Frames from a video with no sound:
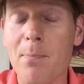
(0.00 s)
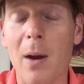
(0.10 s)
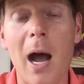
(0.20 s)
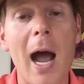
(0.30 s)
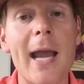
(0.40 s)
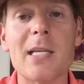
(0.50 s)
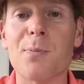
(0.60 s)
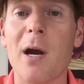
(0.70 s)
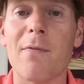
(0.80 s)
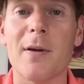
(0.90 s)
highest
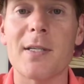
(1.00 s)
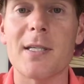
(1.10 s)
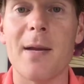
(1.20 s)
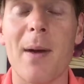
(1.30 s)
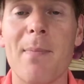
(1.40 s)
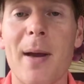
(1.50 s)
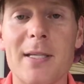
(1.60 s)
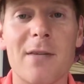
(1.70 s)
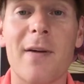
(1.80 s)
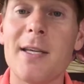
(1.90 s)
preference and my
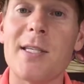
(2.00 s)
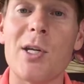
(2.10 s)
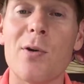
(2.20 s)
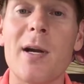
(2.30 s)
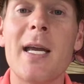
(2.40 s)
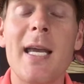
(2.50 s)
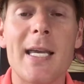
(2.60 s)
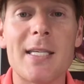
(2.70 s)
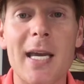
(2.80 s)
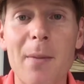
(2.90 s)
best advice to you
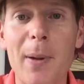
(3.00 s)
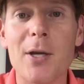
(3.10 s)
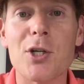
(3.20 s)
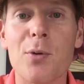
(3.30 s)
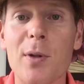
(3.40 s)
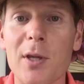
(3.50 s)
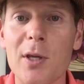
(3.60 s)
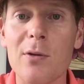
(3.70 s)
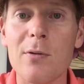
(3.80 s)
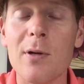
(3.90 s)
is get a picture with
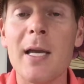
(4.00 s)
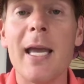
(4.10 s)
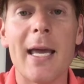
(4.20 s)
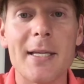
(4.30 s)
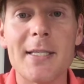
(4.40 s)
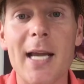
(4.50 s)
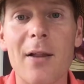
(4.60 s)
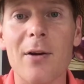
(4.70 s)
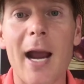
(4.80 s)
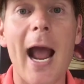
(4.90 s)
you and a
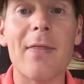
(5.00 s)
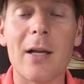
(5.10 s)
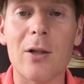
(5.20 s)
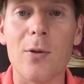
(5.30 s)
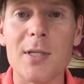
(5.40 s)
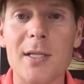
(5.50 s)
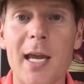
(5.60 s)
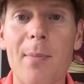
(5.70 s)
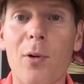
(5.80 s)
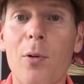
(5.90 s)
seller at the closing
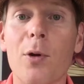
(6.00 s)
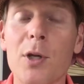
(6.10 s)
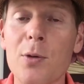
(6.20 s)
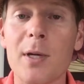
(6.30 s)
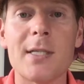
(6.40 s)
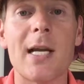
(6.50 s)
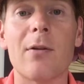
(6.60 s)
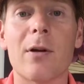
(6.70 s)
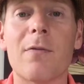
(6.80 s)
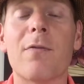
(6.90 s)
table, or you and a
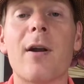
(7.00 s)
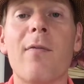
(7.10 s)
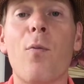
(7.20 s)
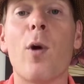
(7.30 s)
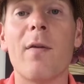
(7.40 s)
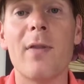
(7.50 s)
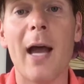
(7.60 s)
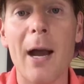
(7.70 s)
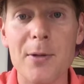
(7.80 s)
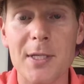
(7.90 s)
seller in front of one of the
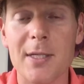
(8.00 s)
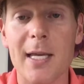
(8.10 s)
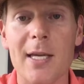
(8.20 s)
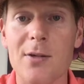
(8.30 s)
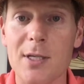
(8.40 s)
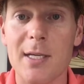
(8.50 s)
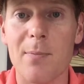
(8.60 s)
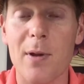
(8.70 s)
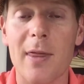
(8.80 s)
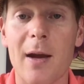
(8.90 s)
houses that you just
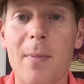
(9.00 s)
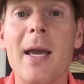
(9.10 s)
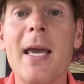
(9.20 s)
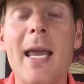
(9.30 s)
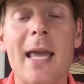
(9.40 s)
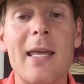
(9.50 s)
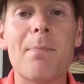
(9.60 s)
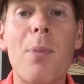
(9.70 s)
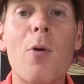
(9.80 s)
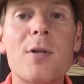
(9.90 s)
did with them, and
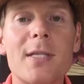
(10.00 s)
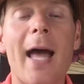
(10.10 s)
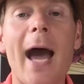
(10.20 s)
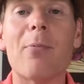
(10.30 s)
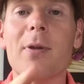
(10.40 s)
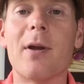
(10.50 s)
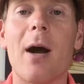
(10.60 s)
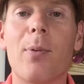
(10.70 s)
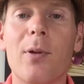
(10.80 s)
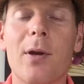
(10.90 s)
then post that with a
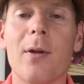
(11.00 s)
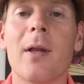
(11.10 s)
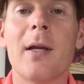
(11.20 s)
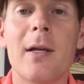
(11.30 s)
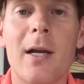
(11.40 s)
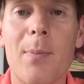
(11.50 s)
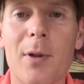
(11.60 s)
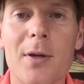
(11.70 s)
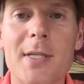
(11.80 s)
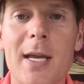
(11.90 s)
couple
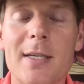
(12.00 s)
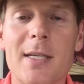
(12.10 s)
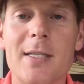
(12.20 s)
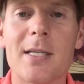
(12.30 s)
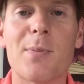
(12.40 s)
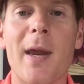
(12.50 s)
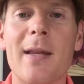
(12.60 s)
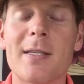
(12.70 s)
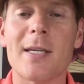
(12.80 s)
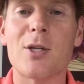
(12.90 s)
little sentences
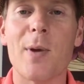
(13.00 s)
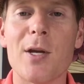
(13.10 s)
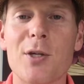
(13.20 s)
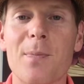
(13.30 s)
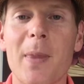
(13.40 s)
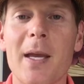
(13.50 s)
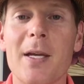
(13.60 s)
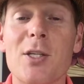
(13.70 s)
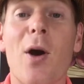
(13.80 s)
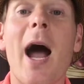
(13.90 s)
explaining the situation.
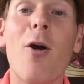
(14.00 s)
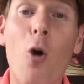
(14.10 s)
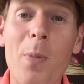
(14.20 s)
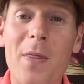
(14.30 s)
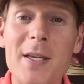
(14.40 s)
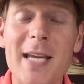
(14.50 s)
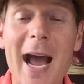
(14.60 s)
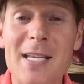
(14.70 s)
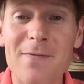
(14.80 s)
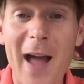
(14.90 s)
So I hope that this
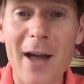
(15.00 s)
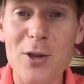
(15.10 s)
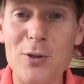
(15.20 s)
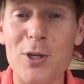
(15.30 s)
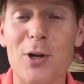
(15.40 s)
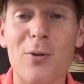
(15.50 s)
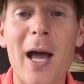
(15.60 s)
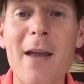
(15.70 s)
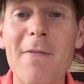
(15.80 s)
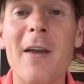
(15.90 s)
adds value to your
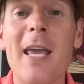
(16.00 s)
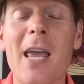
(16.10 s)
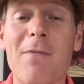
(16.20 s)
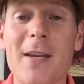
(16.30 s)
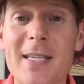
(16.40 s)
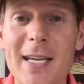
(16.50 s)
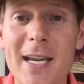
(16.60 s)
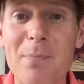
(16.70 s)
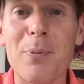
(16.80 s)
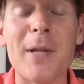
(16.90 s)
life. If it
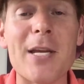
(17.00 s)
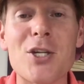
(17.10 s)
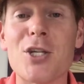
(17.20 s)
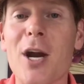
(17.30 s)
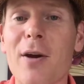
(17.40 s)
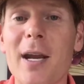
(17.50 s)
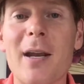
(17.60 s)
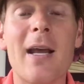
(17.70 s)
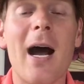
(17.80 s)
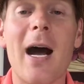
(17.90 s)
did, please share
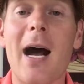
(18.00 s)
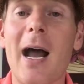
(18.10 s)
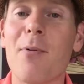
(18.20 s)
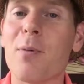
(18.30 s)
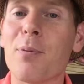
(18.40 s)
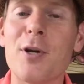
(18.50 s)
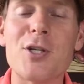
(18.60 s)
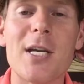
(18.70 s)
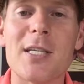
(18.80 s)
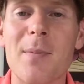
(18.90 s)
it. I would
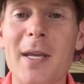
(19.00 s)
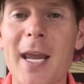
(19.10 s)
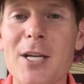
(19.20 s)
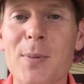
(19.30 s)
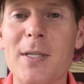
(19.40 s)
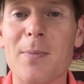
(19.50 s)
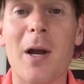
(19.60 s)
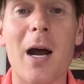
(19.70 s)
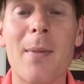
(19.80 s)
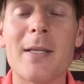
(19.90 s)
appreciate some engagement, some
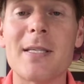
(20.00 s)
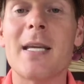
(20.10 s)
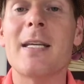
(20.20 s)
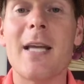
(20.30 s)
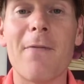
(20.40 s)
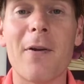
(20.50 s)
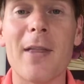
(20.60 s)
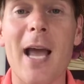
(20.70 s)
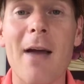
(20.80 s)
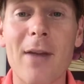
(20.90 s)
comments.
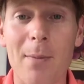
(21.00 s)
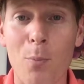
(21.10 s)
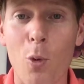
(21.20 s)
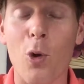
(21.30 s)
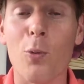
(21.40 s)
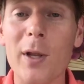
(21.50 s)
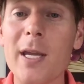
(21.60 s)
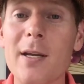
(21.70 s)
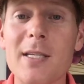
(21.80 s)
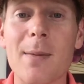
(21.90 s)
Definitely, I've got more really
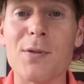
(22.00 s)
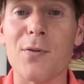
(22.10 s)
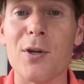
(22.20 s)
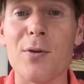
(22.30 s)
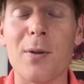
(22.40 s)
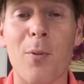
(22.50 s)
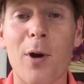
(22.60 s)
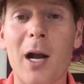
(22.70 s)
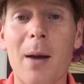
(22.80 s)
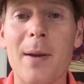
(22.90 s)
good tips for you. The
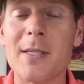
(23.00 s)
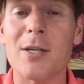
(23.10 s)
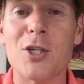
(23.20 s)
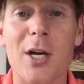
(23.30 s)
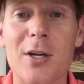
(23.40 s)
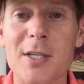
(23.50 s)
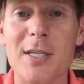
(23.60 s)
more comments and shares and